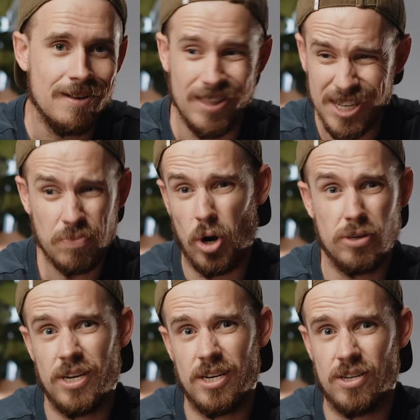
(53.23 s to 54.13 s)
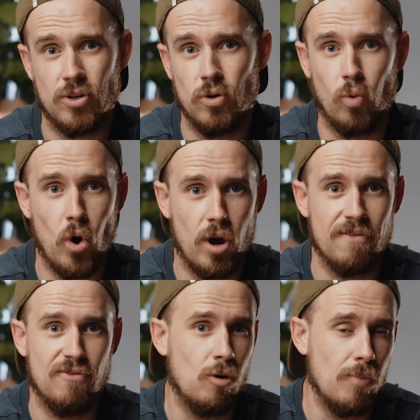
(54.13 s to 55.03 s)
then this process should
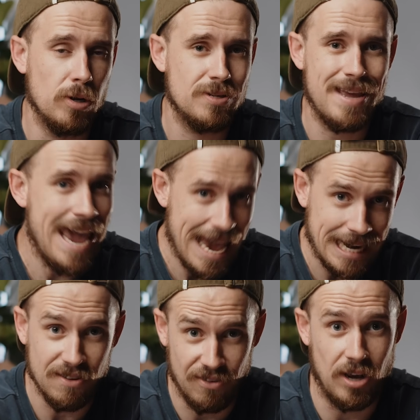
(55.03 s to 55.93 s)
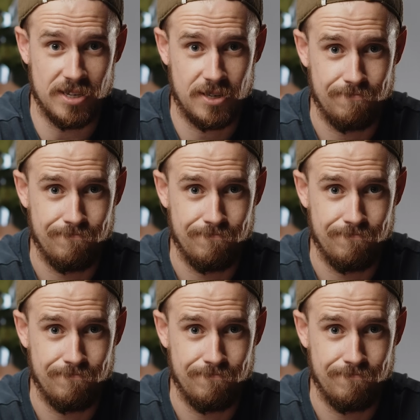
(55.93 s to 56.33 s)
work for almost any device.